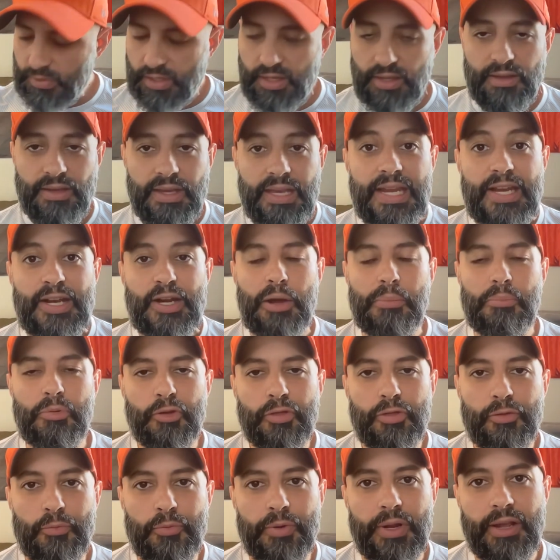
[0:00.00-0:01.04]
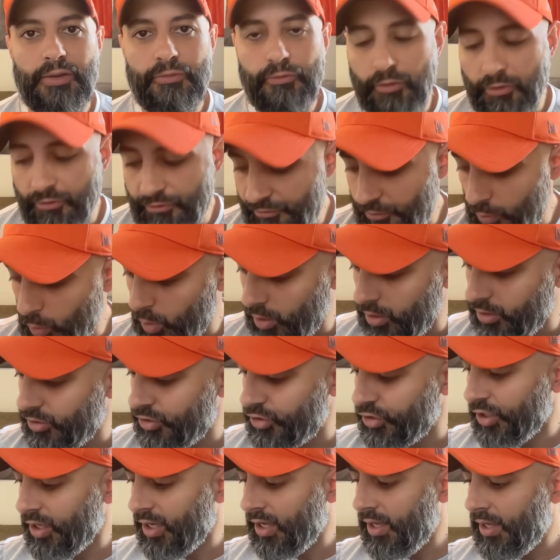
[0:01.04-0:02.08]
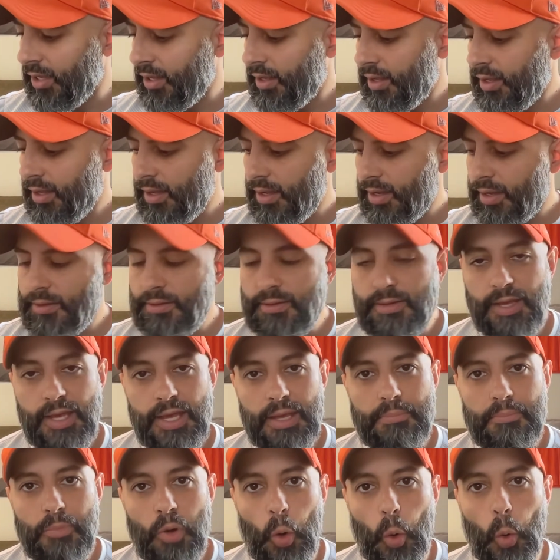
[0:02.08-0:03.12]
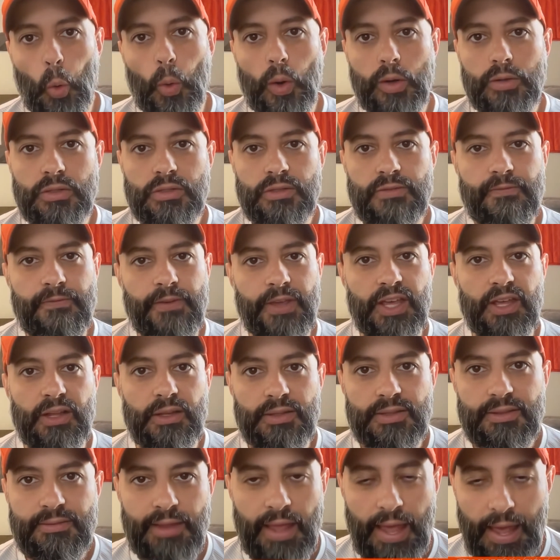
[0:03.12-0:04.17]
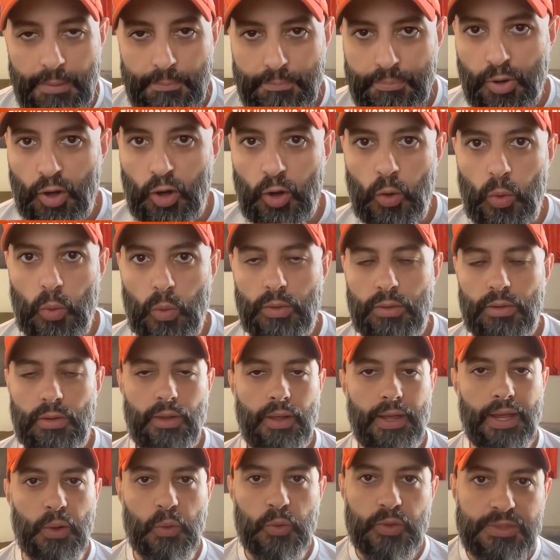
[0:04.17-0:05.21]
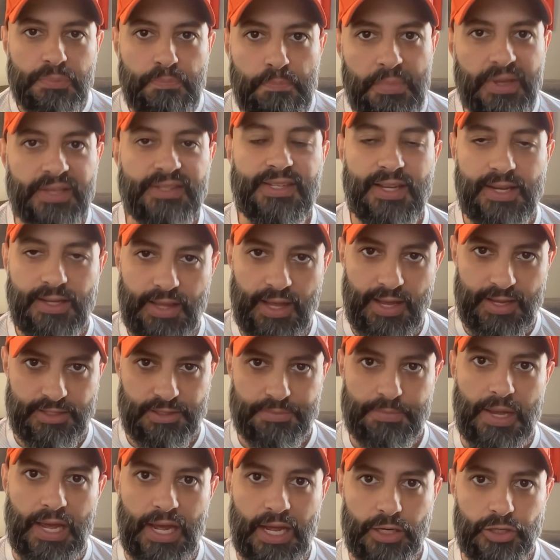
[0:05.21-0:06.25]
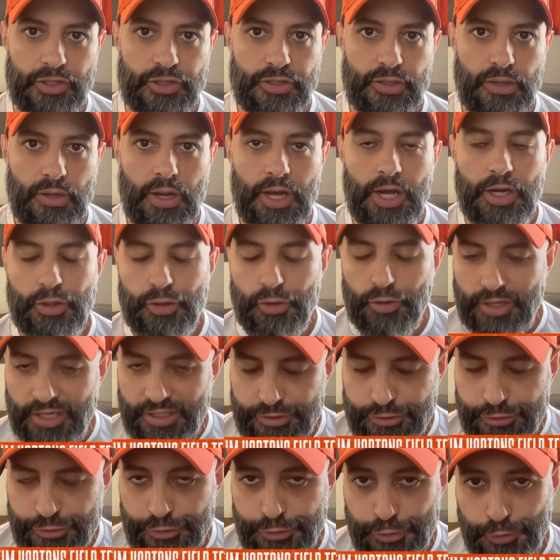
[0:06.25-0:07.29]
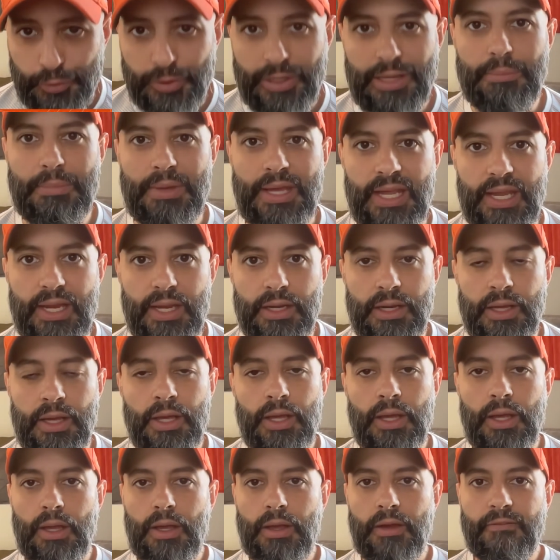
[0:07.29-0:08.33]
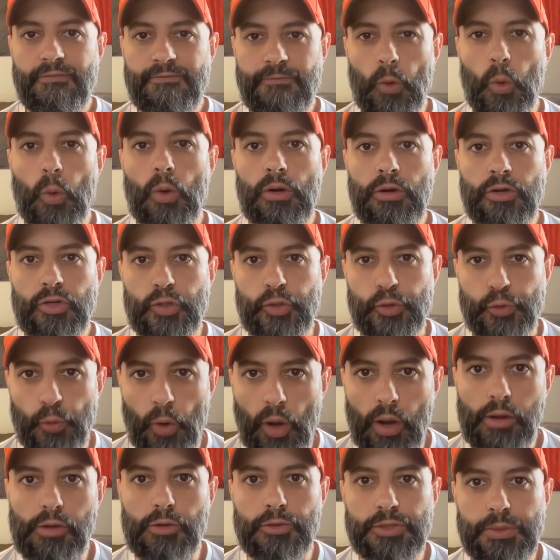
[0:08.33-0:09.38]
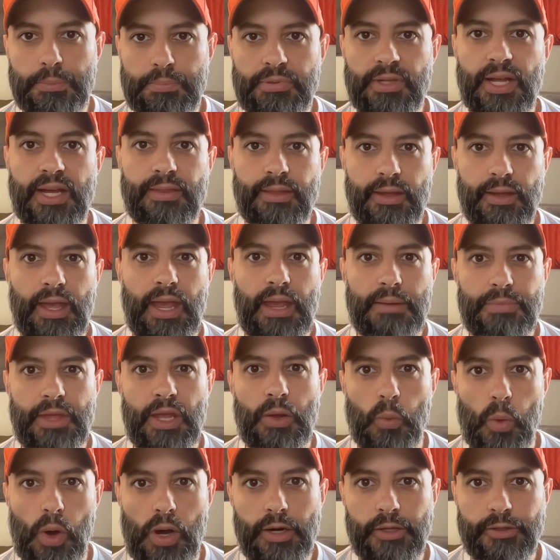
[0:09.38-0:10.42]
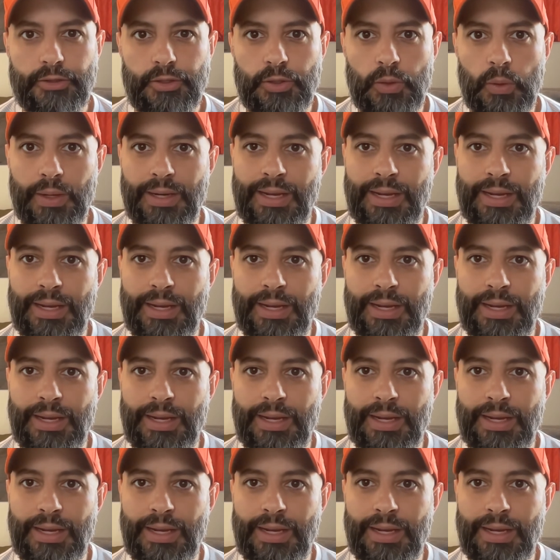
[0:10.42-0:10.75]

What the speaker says: Key number 3 for Forge, Tim Hortons Field tempo. It was missing last match. Under extreme heat, Forge struggled to play the game they wanted to.